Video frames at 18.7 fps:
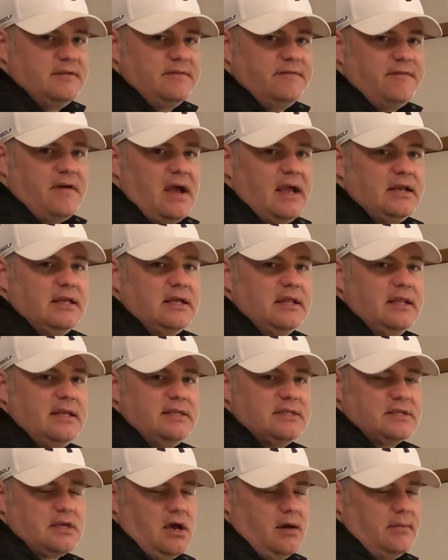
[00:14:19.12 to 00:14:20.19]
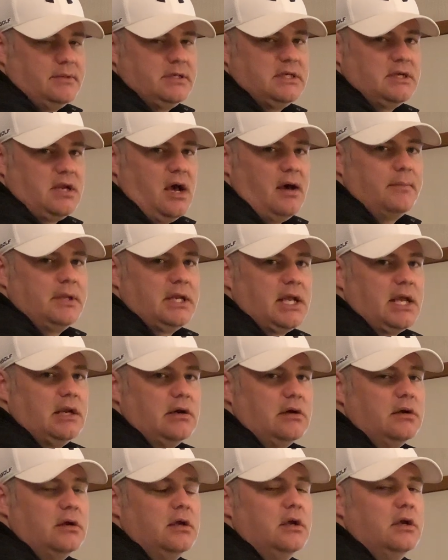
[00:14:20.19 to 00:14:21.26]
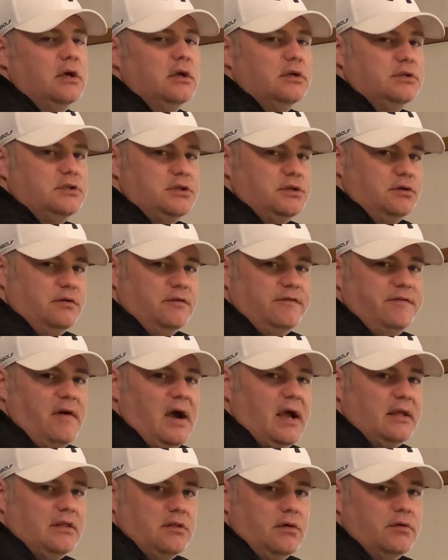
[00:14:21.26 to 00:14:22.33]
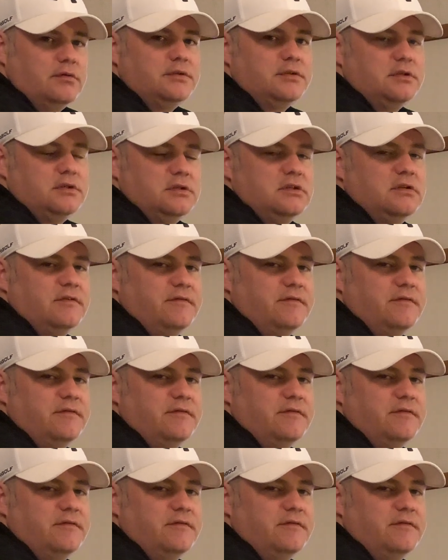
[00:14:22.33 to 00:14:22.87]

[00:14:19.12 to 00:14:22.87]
of finding least common denominator to find those